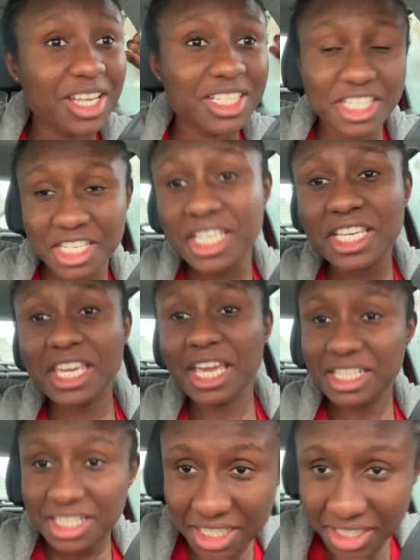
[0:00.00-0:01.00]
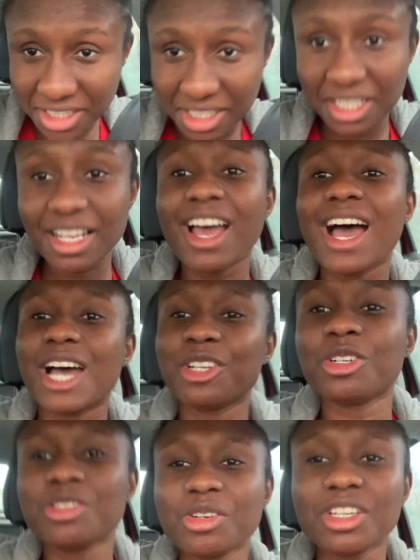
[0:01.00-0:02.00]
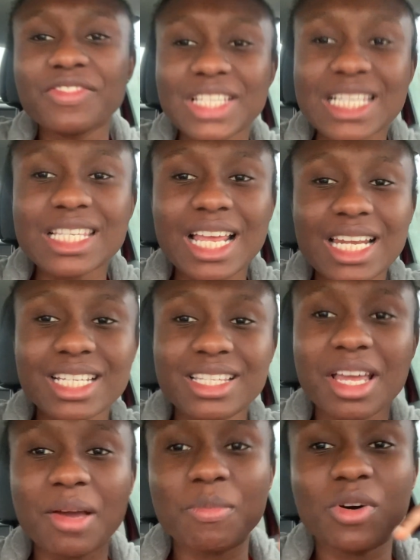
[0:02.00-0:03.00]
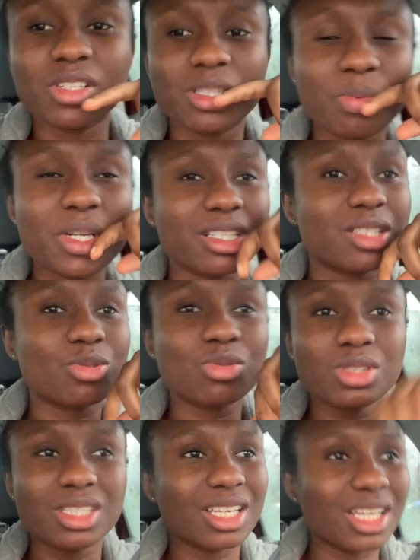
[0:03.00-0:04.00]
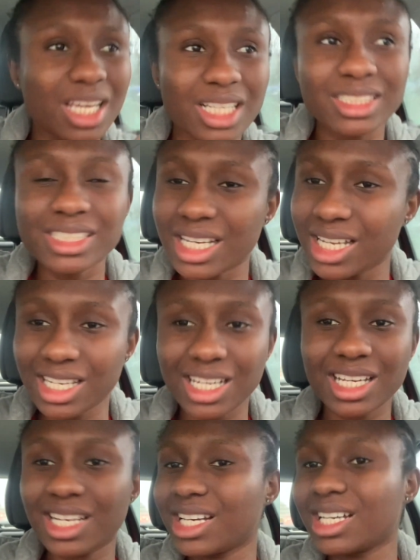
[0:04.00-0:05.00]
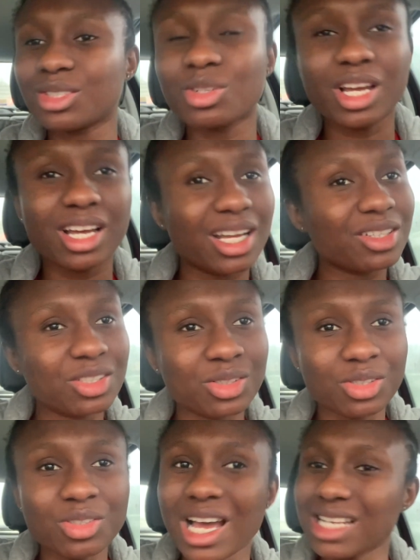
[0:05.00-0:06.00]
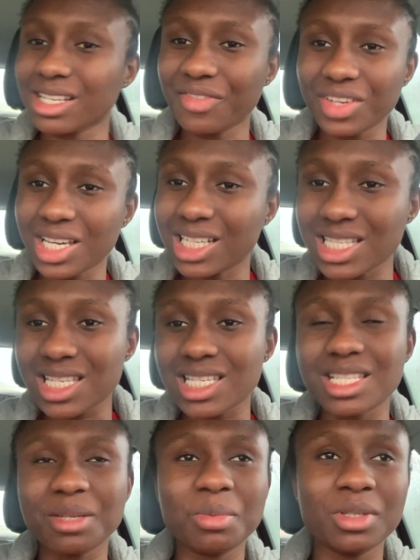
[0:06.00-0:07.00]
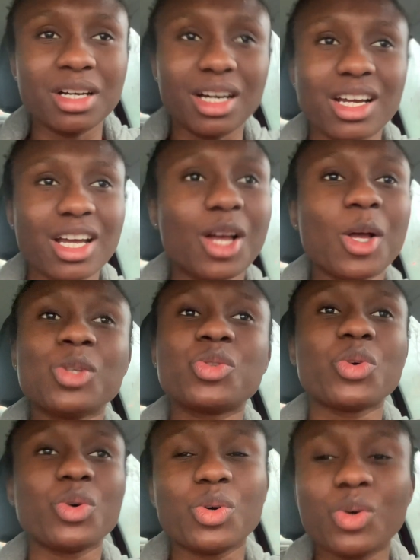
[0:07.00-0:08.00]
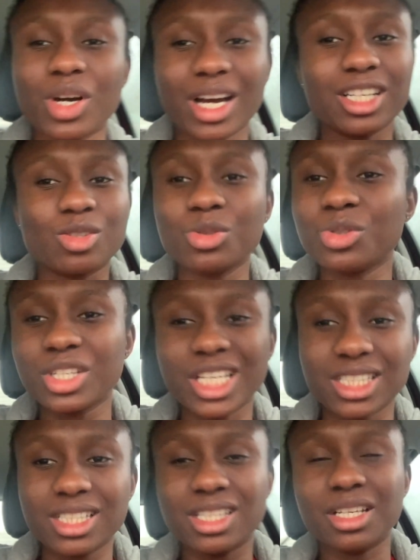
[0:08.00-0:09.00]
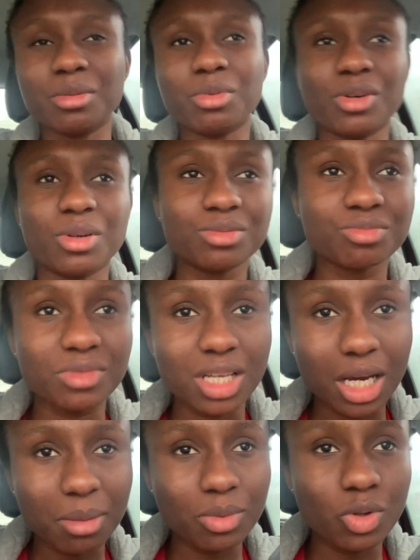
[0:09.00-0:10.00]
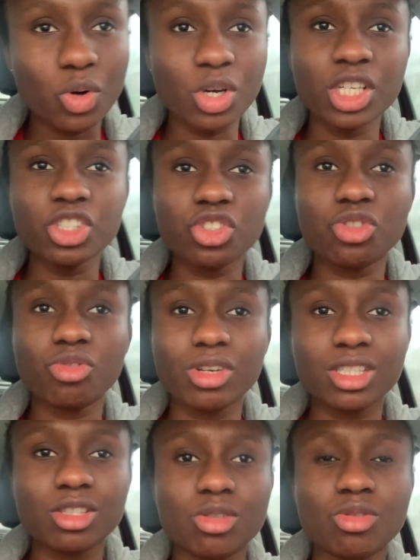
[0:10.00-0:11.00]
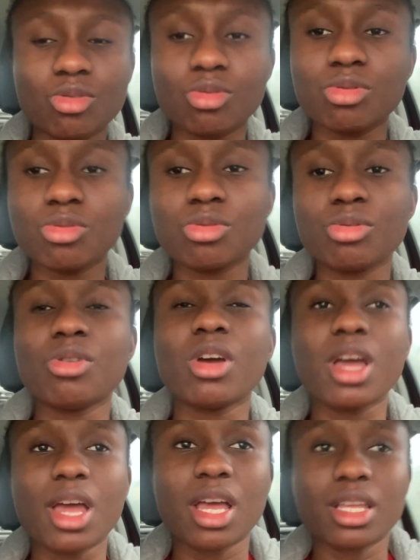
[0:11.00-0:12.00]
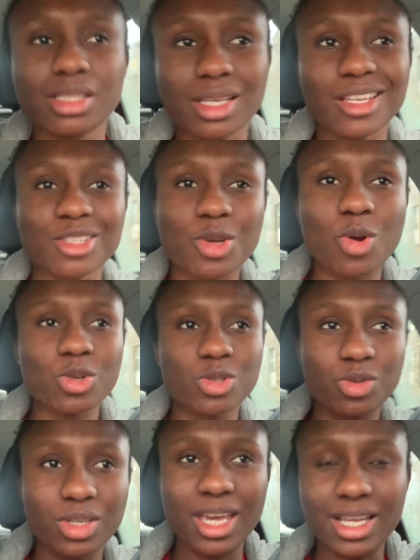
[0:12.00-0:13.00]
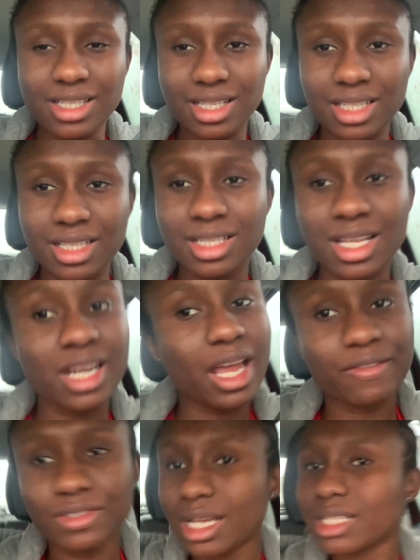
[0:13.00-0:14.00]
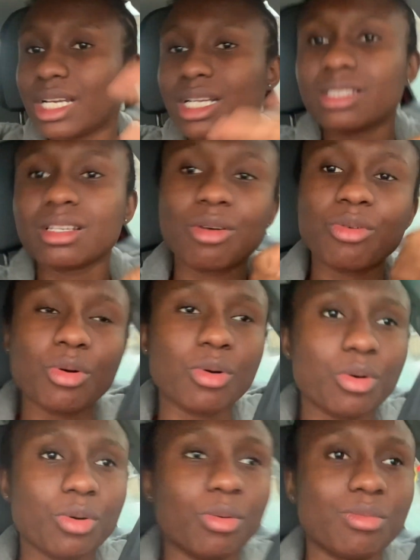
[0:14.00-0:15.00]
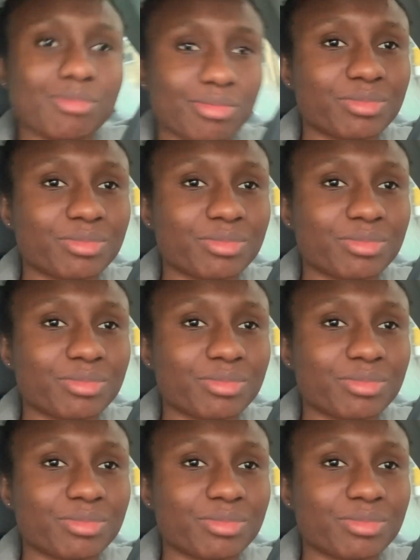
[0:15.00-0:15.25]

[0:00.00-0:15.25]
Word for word: didn't get it i don't know if they sell it there but the place is too there so i don't know you know as african things they be so i couldn't get it there but i'm going straight to Tesco to get it. Then after that, I'll go home.